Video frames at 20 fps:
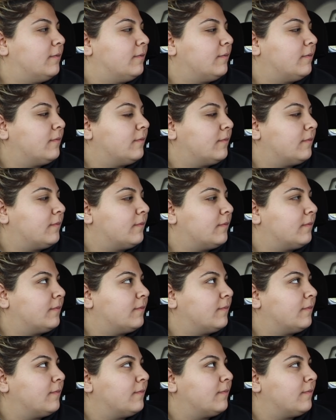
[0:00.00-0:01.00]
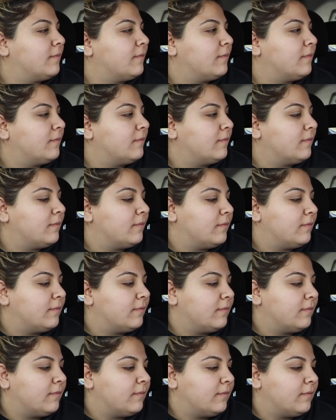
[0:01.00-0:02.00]

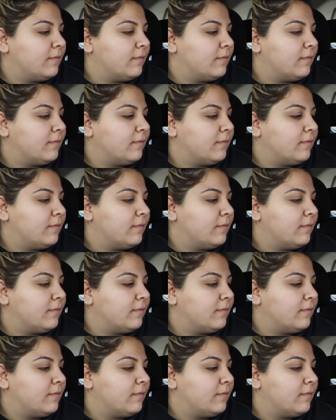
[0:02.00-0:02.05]
(silent)